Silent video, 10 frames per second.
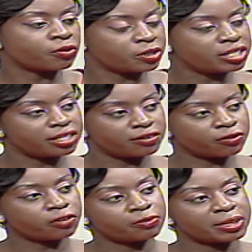community
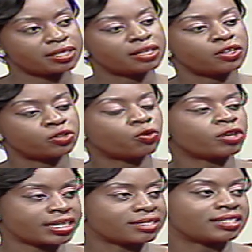involvement, to what
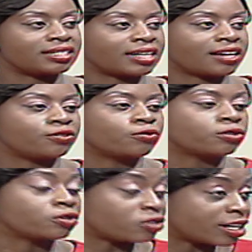extent are you
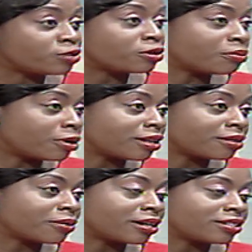also trying to empower the
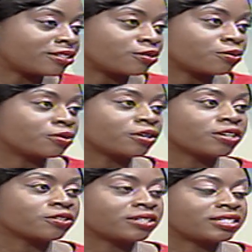parents to
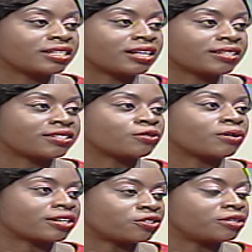to these girls to
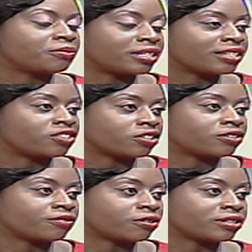actually bring their
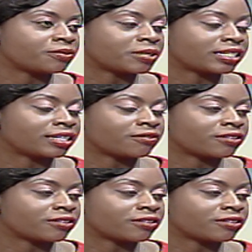children for this particular